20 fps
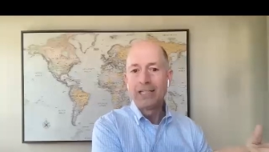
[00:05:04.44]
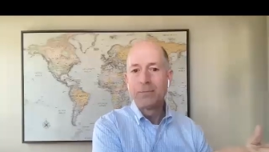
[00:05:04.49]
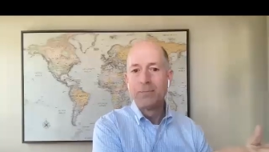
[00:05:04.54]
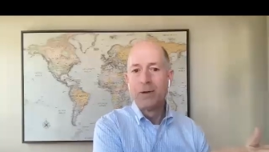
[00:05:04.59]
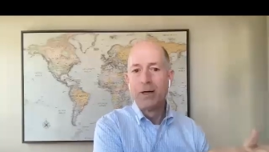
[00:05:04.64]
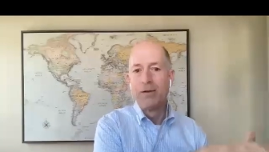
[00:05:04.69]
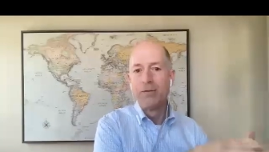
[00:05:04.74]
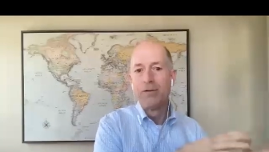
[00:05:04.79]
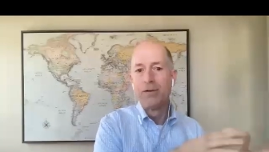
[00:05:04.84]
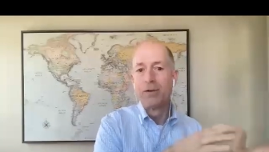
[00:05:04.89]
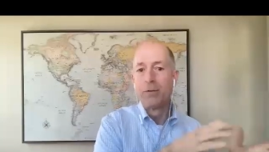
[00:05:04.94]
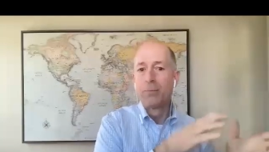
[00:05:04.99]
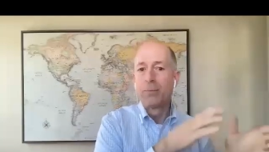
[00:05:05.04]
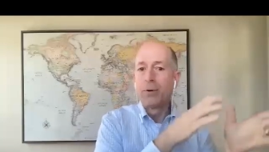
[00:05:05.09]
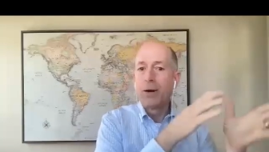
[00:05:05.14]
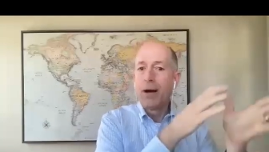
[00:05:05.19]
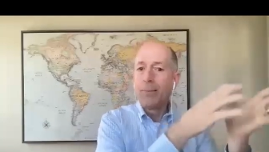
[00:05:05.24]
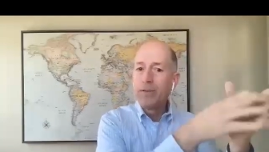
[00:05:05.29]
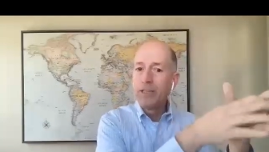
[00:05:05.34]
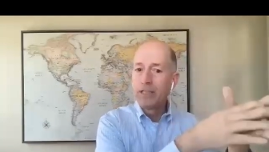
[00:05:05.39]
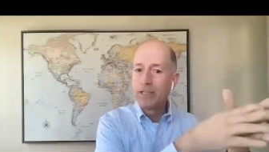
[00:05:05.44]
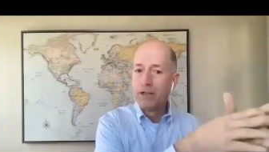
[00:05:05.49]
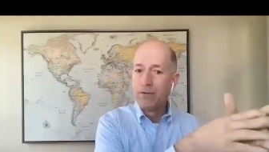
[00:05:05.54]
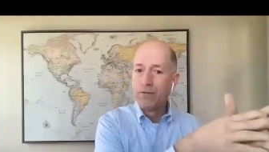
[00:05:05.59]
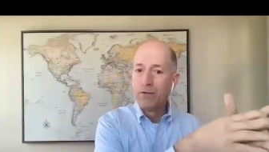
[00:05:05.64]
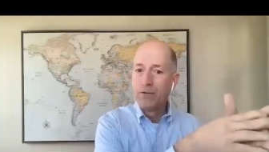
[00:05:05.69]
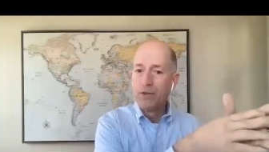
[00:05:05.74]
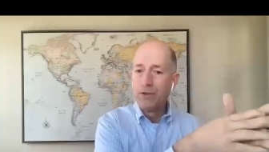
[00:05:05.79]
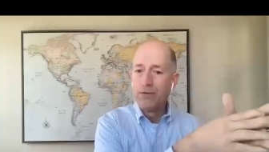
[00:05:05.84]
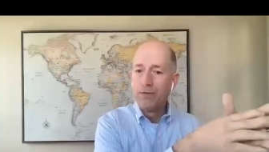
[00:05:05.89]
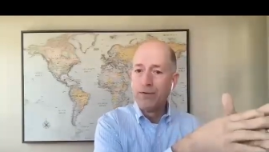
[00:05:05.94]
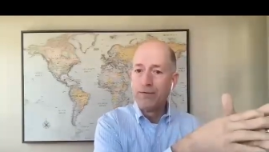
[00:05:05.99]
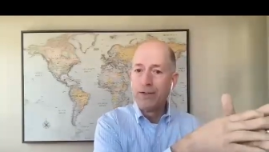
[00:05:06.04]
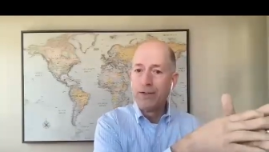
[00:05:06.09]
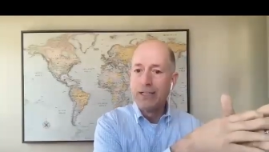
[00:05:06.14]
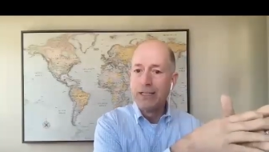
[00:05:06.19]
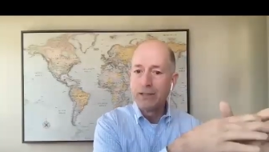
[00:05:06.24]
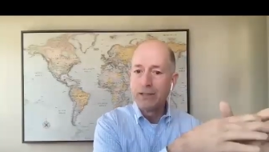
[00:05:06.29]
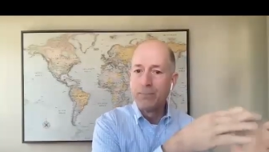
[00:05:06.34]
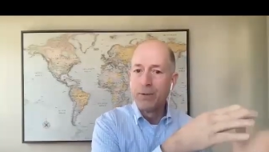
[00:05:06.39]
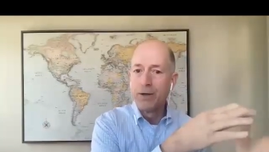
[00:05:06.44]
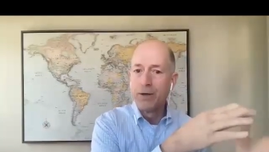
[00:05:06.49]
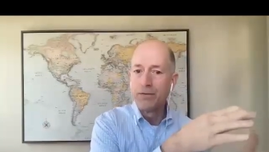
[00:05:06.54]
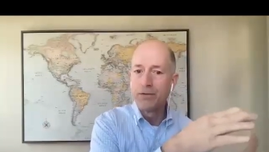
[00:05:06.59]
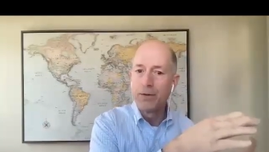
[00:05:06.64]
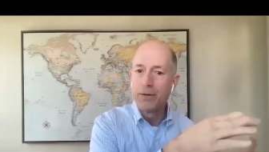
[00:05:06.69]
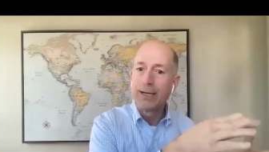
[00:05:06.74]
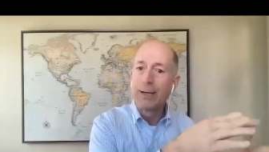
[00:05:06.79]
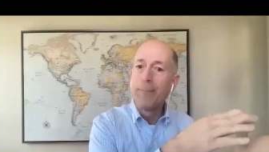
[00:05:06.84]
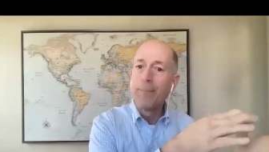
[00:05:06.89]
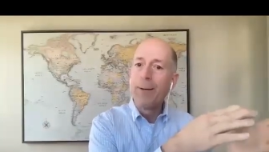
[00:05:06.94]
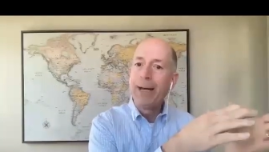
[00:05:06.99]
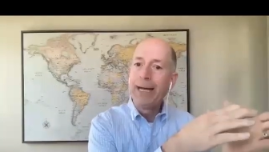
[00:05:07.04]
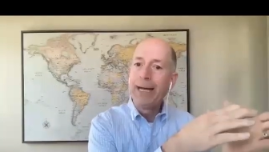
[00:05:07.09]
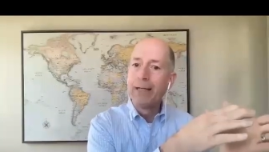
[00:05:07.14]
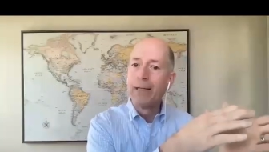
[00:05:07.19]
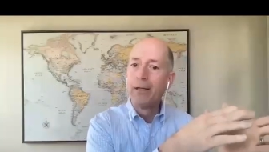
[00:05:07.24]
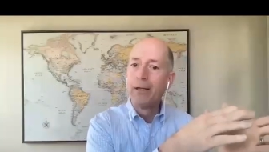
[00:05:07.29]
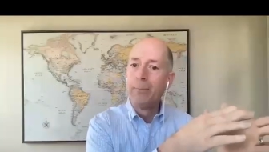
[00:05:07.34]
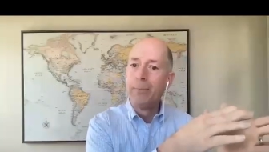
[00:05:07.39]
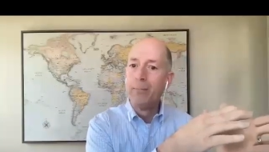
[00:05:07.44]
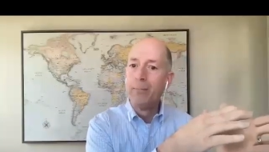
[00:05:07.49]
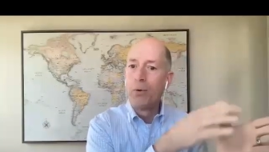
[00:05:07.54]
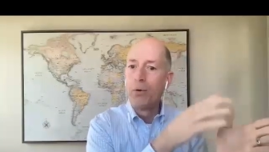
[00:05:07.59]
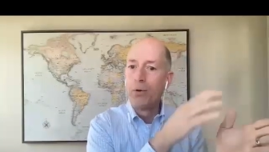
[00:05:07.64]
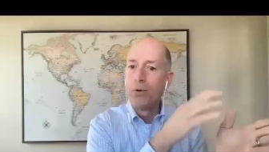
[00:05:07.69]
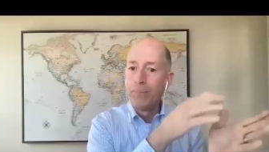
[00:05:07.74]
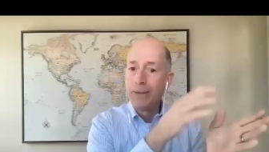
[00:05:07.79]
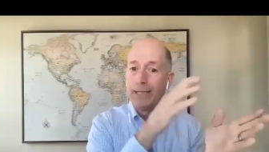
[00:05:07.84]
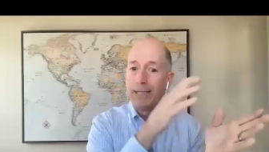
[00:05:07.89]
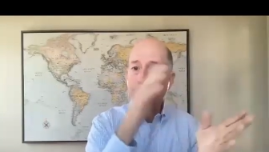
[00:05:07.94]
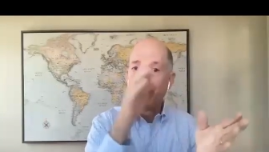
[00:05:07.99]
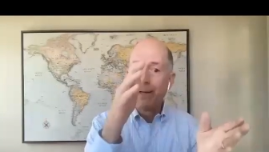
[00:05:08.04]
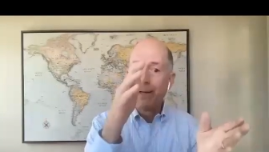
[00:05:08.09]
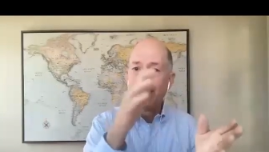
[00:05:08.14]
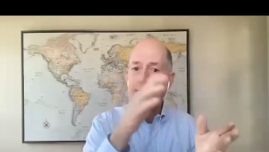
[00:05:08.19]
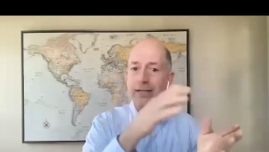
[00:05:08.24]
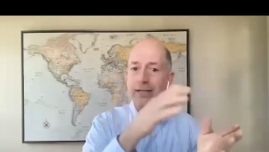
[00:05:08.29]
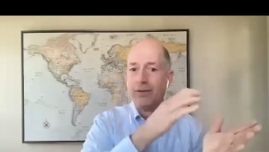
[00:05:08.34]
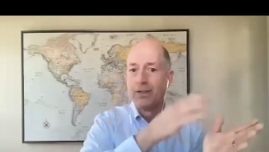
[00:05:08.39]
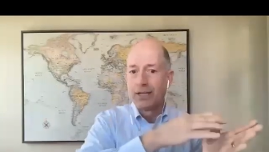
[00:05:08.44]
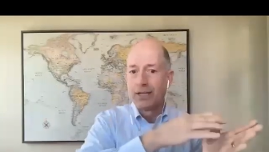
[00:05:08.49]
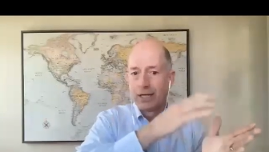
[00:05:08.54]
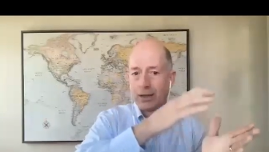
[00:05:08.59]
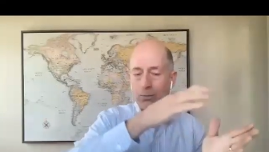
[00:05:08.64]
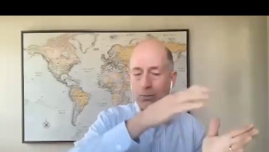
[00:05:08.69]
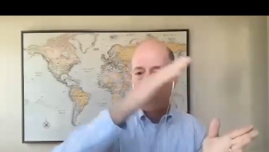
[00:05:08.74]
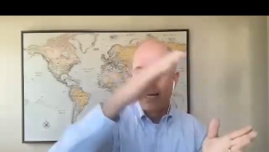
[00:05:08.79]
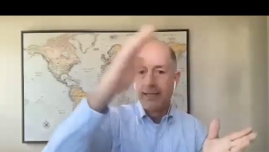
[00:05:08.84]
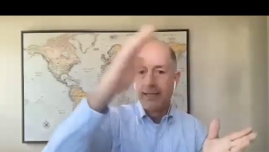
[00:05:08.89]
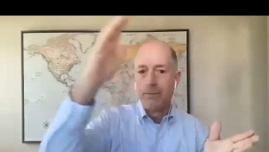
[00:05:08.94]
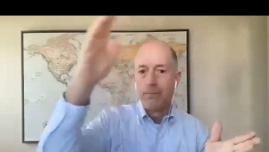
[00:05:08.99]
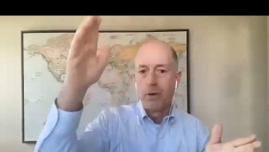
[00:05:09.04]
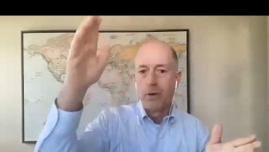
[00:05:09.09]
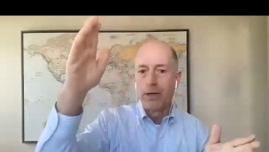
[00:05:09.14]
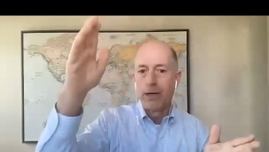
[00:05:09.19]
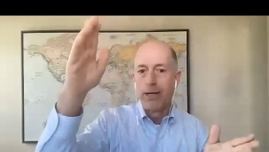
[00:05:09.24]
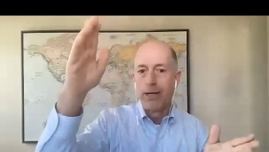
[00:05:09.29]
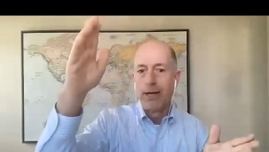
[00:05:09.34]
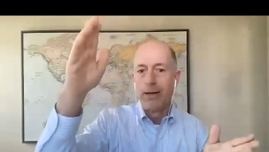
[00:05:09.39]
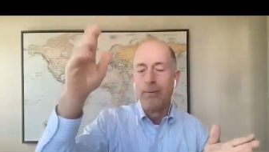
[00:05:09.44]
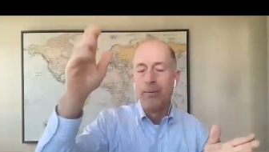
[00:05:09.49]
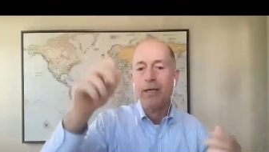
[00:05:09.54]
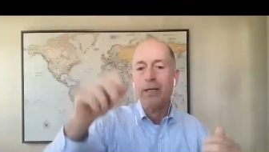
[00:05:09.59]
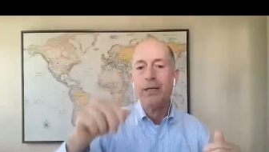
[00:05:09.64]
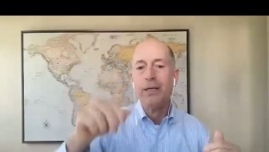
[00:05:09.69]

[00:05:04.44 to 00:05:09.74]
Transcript: month, it'll probably sell for 250 this month. So I can pay a little bit more to be competitive and kind of ride the market up.